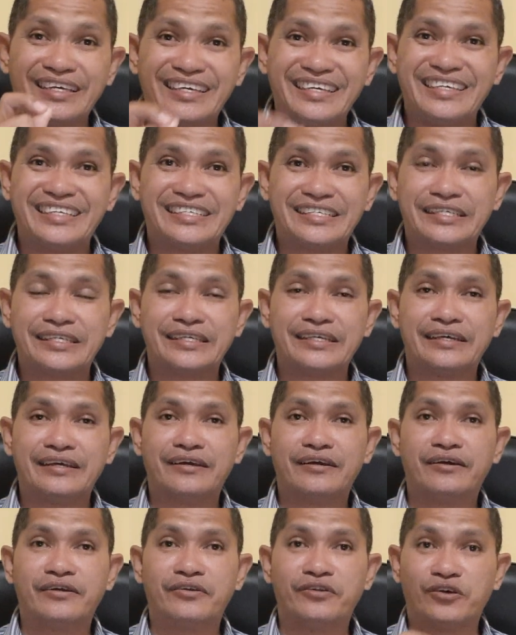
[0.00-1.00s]
is
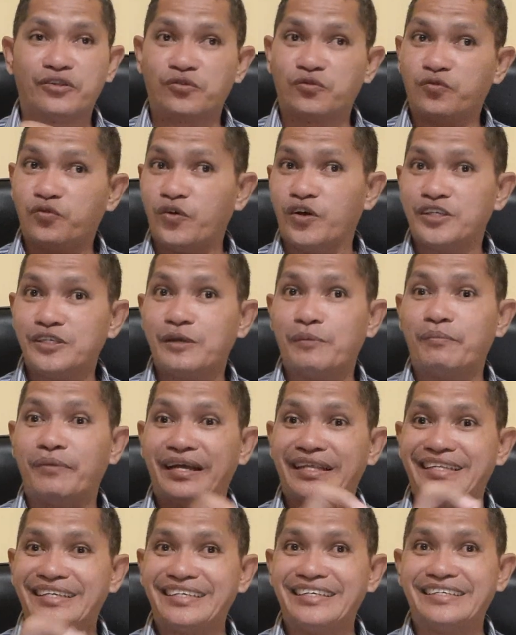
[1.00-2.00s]
not was
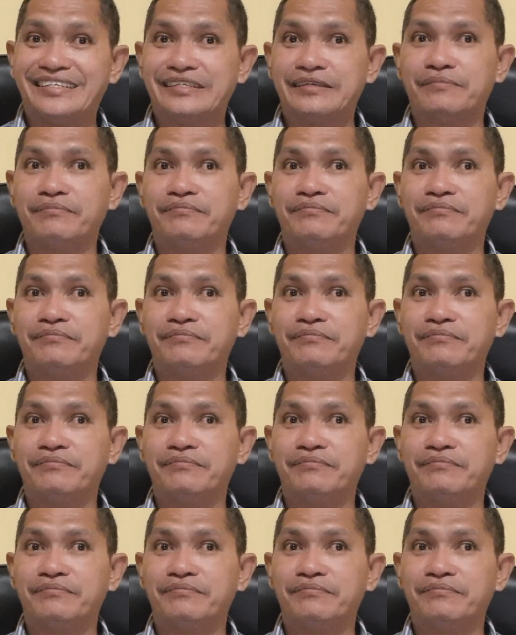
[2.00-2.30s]
but is,